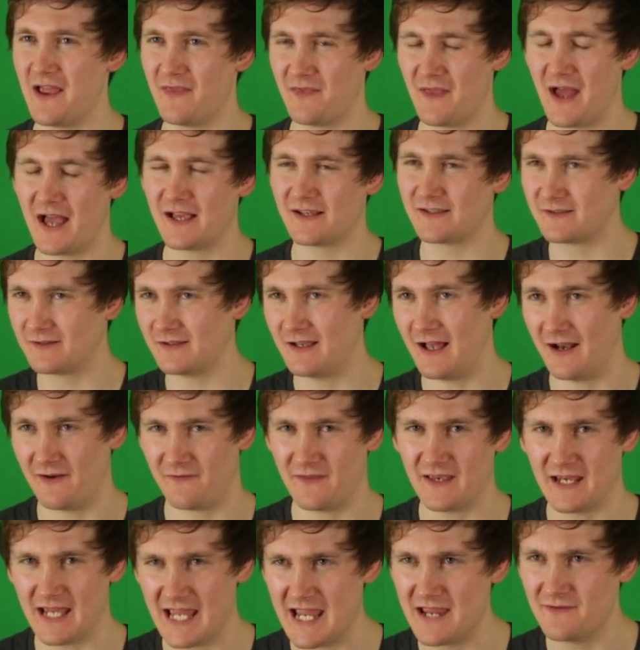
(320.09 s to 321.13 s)
And I
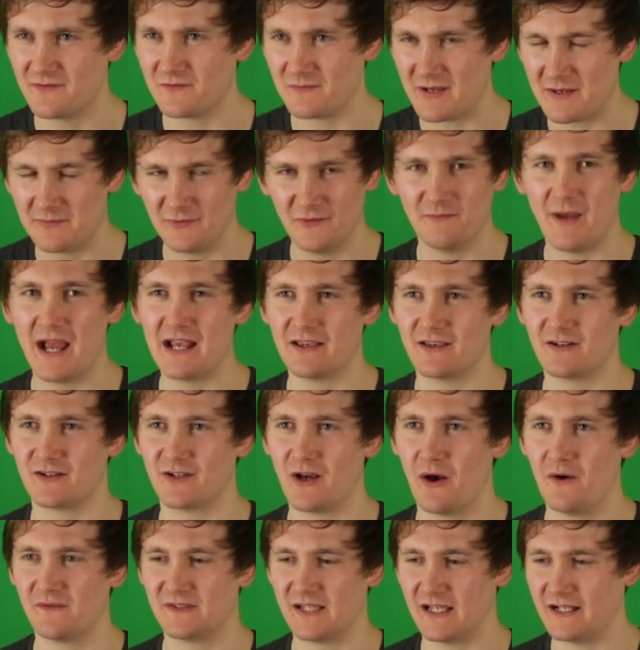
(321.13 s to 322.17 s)
think even people who've made the
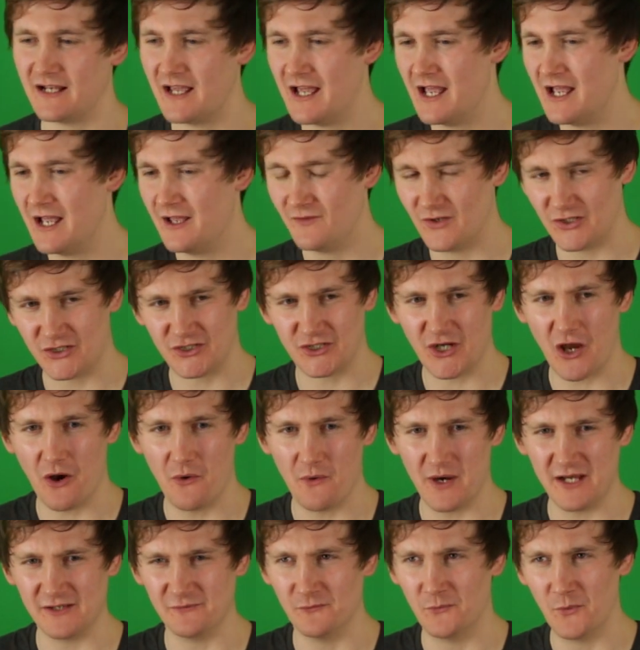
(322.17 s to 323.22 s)
show said the
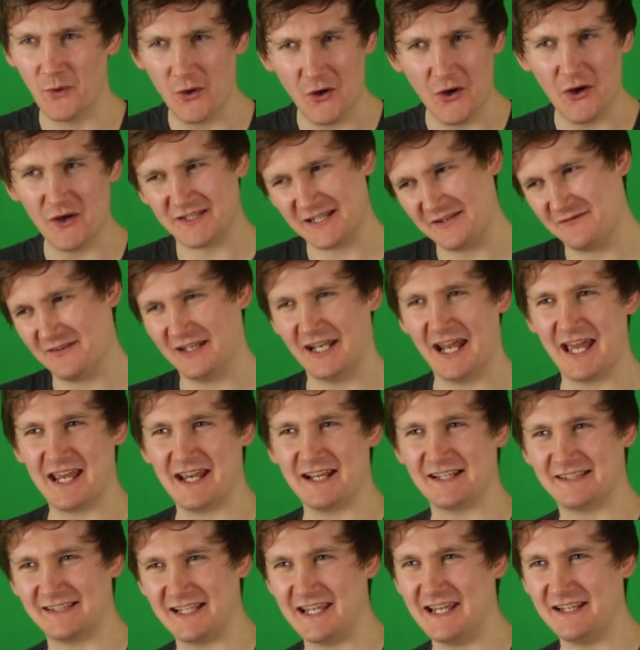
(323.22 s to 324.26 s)
show is worse in the
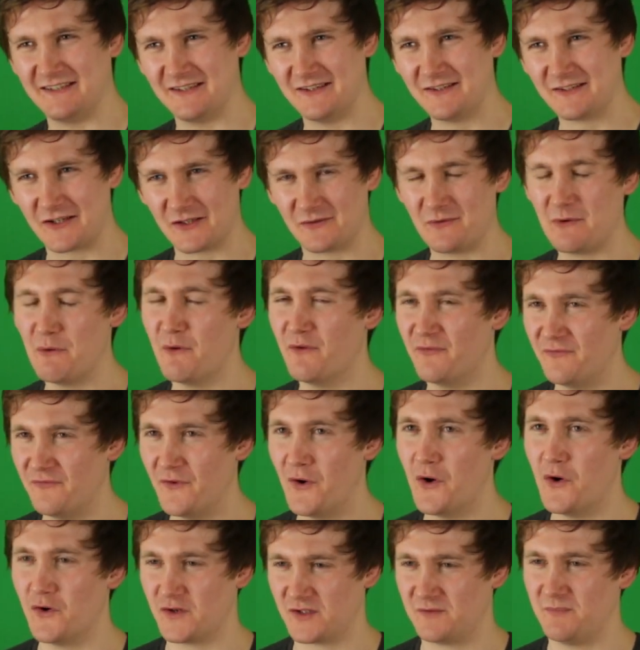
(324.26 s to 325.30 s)
later seasons because we were
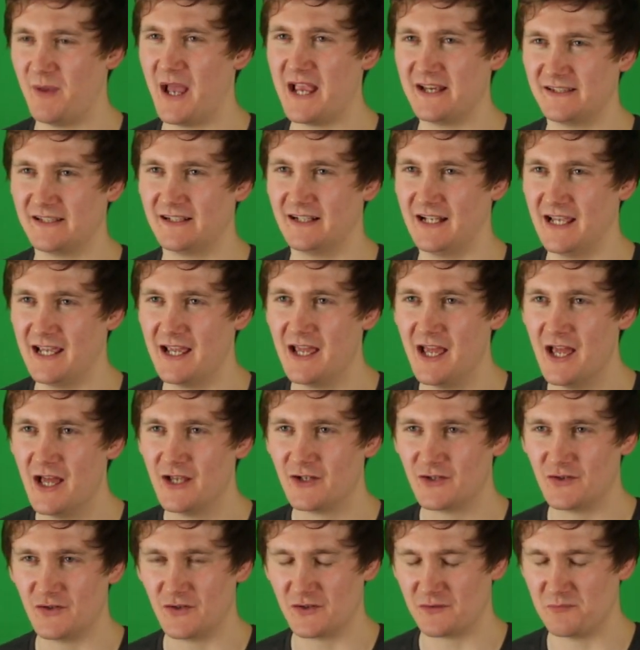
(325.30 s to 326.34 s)
forced basically
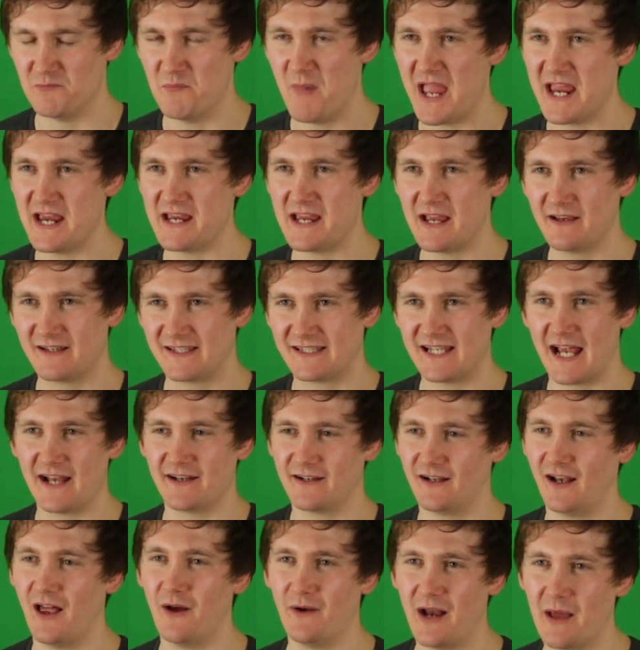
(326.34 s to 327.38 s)
to just make
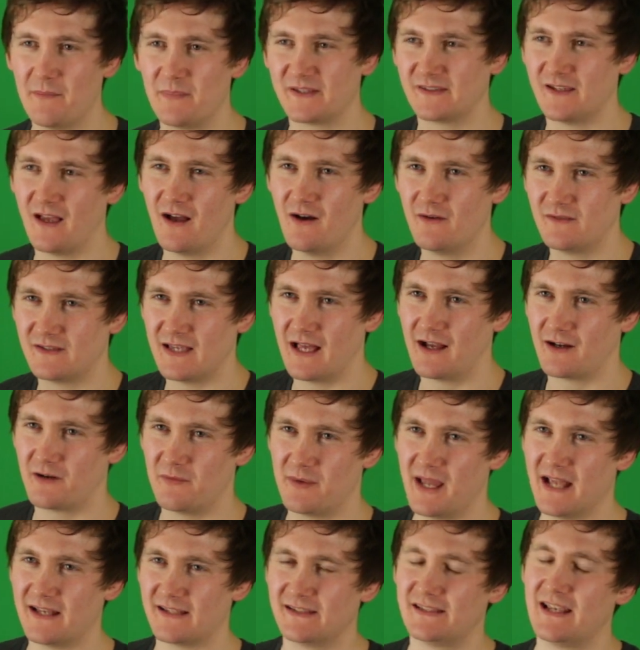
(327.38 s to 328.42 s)
standalone episodes that could
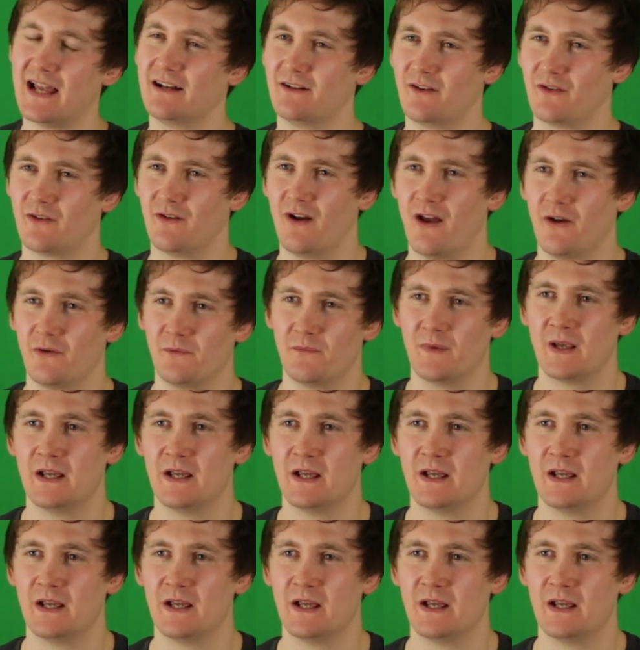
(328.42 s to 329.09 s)
be entertaining on their own.